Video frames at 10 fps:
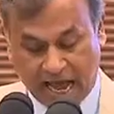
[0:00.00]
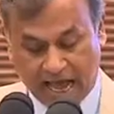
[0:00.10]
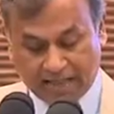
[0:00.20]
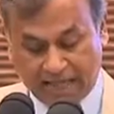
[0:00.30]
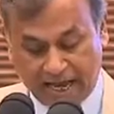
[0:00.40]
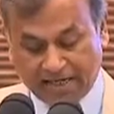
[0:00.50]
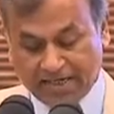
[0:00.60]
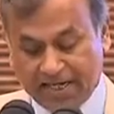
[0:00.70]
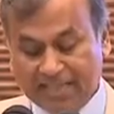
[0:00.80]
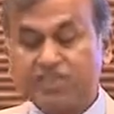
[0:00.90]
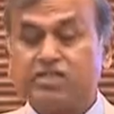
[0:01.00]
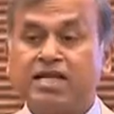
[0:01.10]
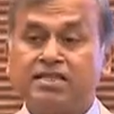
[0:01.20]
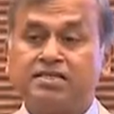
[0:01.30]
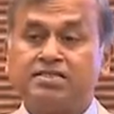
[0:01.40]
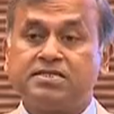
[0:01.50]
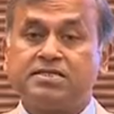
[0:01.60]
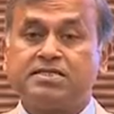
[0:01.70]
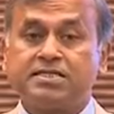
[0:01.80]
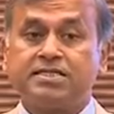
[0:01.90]
And then it strengthens
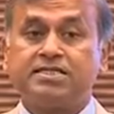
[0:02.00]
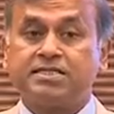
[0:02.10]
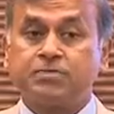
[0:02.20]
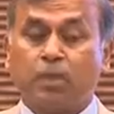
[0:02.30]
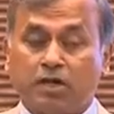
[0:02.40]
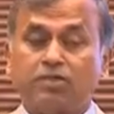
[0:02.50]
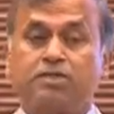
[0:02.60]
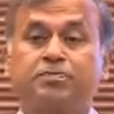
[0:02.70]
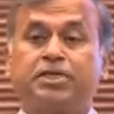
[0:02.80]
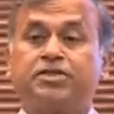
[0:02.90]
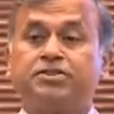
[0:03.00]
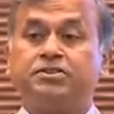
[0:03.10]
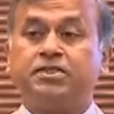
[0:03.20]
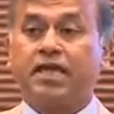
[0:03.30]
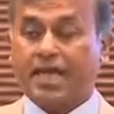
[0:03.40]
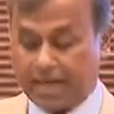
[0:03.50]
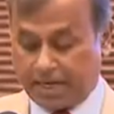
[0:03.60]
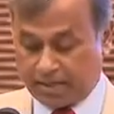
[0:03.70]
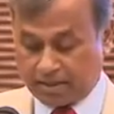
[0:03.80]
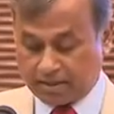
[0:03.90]
citizens' participation
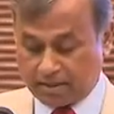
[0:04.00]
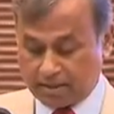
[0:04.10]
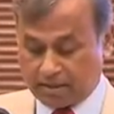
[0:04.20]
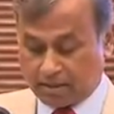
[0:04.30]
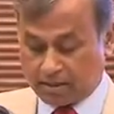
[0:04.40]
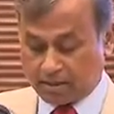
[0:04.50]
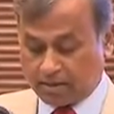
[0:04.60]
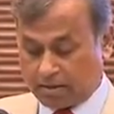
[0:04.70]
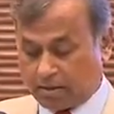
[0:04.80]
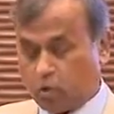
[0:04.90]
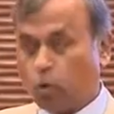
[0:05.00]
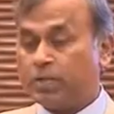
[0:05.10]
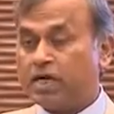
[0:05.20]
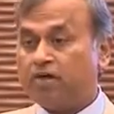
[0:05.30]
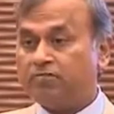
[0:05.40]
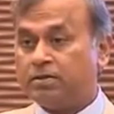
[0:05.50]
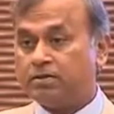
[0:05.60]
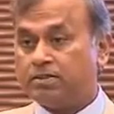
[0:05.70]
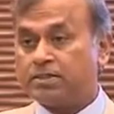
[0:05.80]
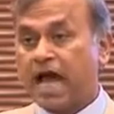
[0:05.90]
in open
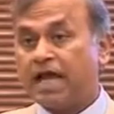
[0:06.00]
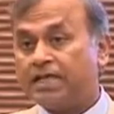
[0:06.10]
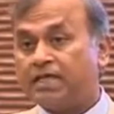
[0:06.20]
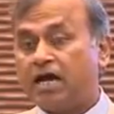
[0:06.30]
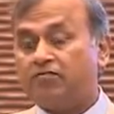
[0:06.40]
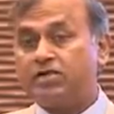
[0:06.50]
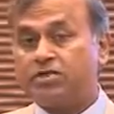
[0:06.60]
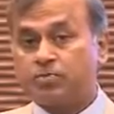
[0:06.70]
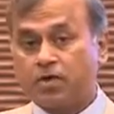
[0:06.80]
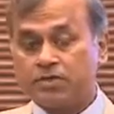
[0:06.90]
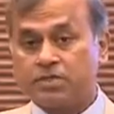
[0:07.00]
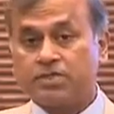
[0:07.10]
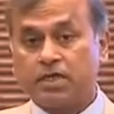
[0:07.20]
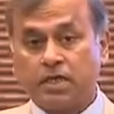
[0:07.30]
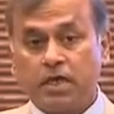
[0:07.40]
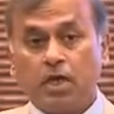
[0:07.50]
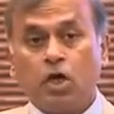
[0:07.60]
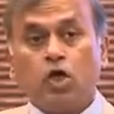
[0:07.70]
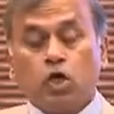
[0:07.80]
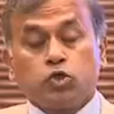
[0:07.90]
governance and in the governance process.
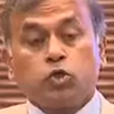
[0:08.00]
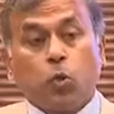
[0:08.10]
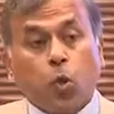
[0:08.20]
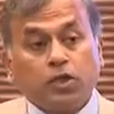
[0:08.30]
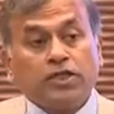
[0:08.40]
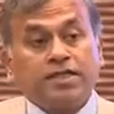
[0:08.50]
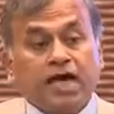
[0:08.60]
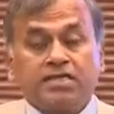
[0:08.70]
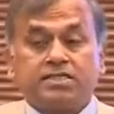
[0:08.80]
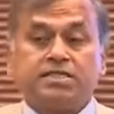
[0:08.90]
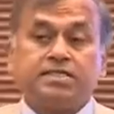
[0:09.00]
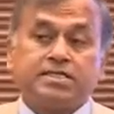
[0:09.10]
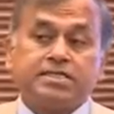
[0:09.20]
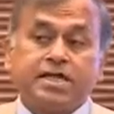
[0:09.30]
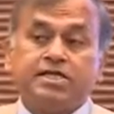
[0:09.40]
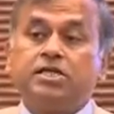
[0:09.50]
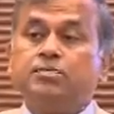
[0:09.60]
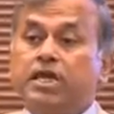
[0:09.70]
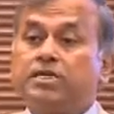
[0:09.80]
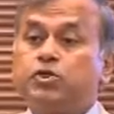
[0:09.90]
So what it does is essentially
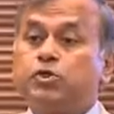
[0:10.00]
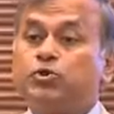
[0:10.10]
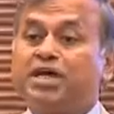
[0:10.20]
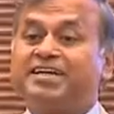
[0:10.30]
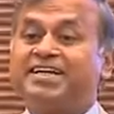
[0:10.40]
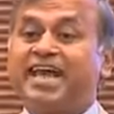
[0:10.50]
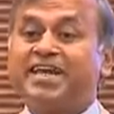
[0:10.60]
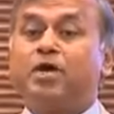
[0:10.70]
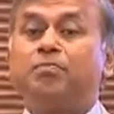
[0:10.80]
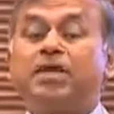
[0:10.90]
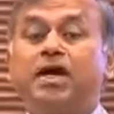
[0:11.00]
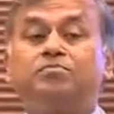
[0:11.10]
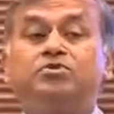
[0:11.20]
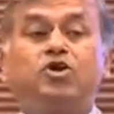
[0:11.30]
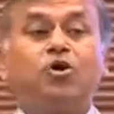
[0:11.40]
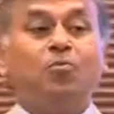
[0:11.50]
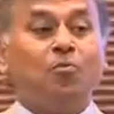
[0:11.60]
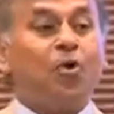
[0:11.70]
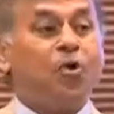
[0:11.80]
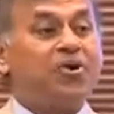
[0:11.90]
make sure that Kenya becomes
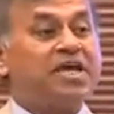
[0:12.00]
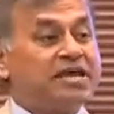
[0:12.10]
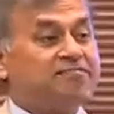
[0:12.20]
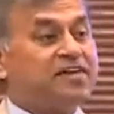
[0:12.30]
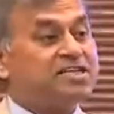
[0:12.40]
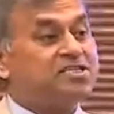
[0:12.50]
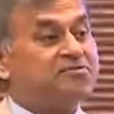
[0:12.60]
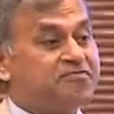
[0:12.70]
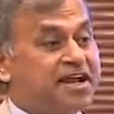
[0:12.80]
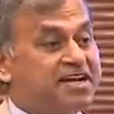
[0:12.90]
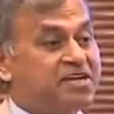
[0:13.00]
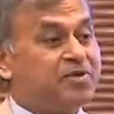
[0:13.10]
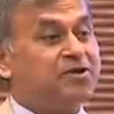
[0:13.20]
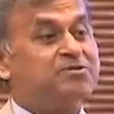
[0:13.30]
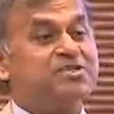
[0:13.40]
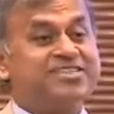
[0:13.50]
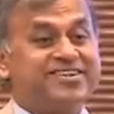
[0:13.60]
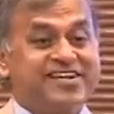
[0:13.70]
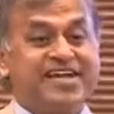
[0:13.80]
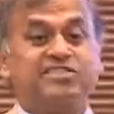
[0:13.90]
more investor-friendly, because it
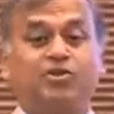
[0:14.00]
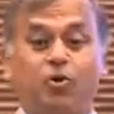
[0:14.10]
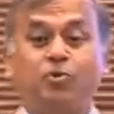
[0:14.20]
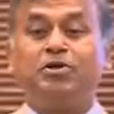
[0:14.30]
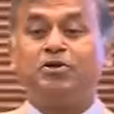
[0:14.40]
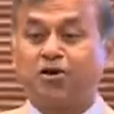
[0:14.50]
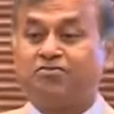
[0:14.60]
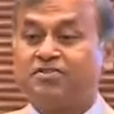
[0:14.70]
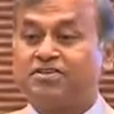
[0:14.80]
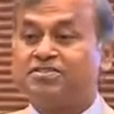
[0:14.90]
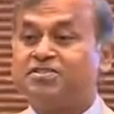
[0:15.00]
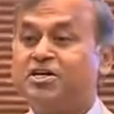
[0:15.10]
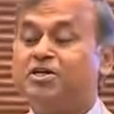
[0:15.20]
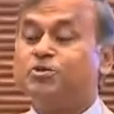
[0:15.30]
creates global confidence